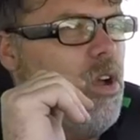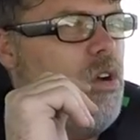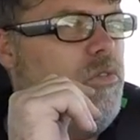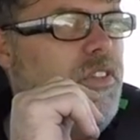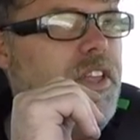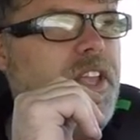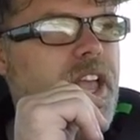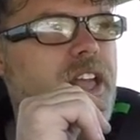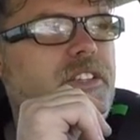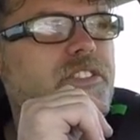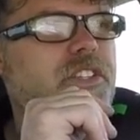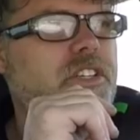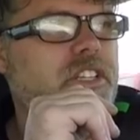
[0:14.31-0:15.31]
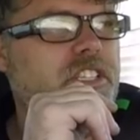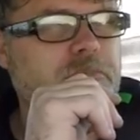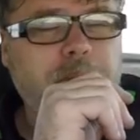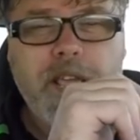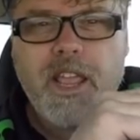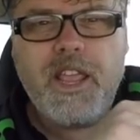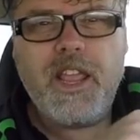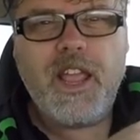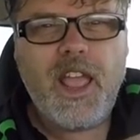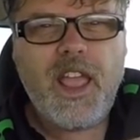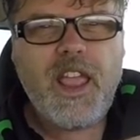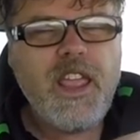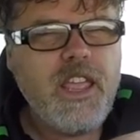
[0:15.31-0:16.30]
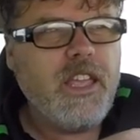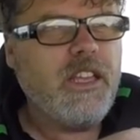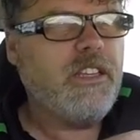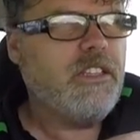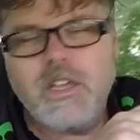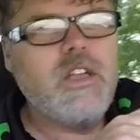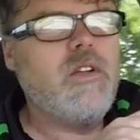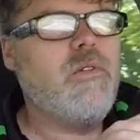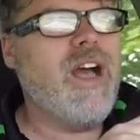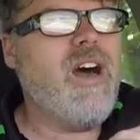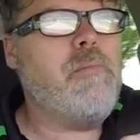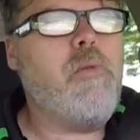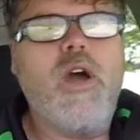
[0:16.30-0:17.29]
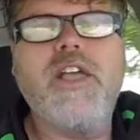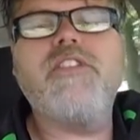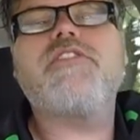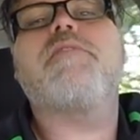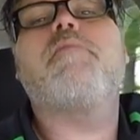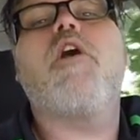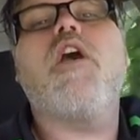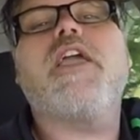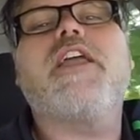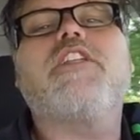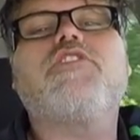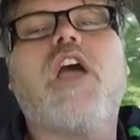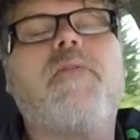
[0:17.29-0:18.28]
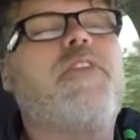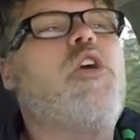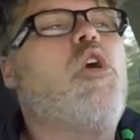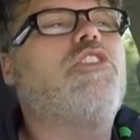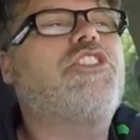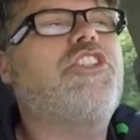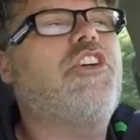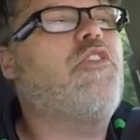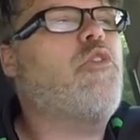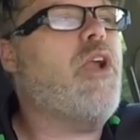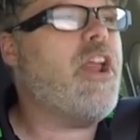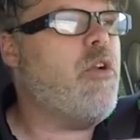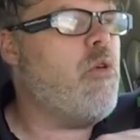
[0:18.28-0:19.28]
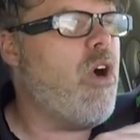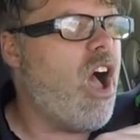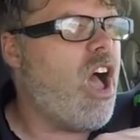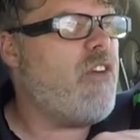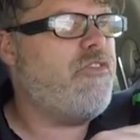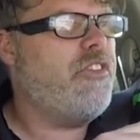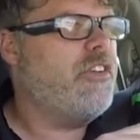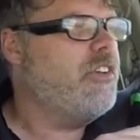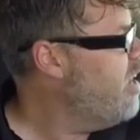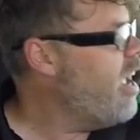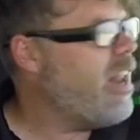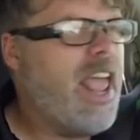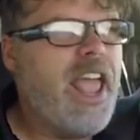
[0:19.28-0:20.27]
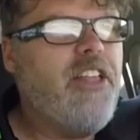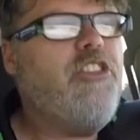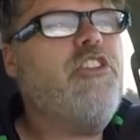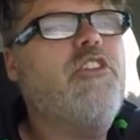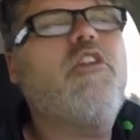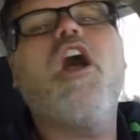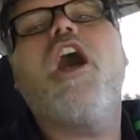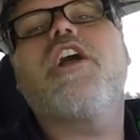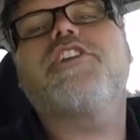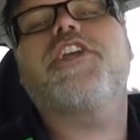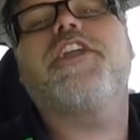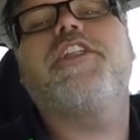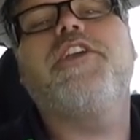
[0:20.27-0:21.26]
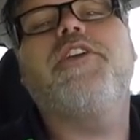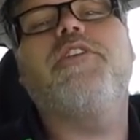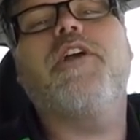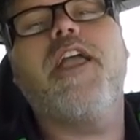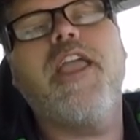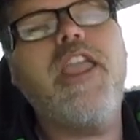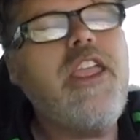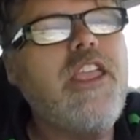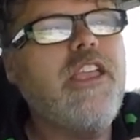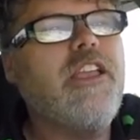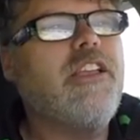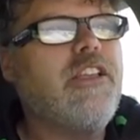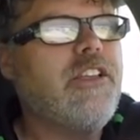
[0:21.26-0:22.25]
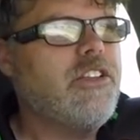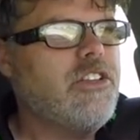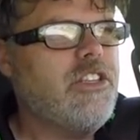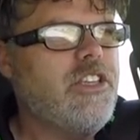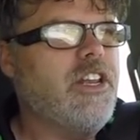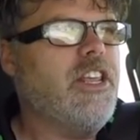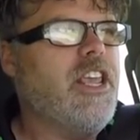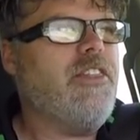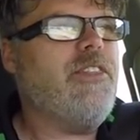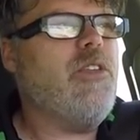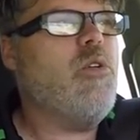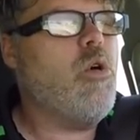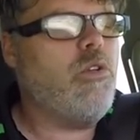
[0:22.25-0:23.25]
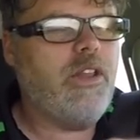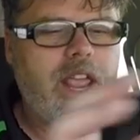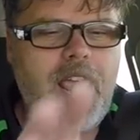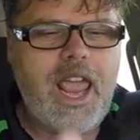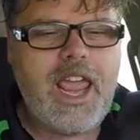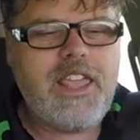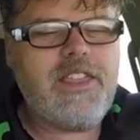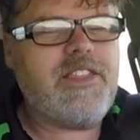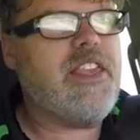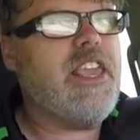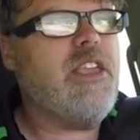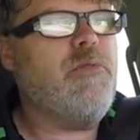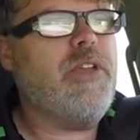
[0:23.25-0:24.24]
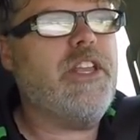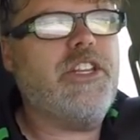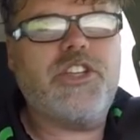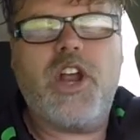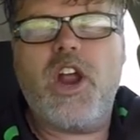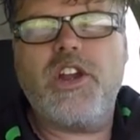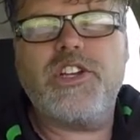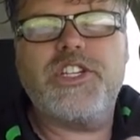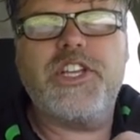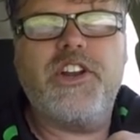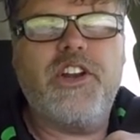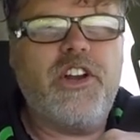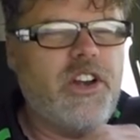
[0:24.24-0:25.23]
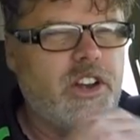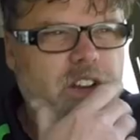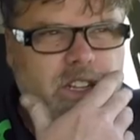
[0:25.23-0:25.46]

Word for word: Hopefully, as good as me, hey? Eh? Well, boys, tomorrow I gotta drop the old Silverado off at Ed's Garage. I do, eh? Gonna get the old AC recharged in her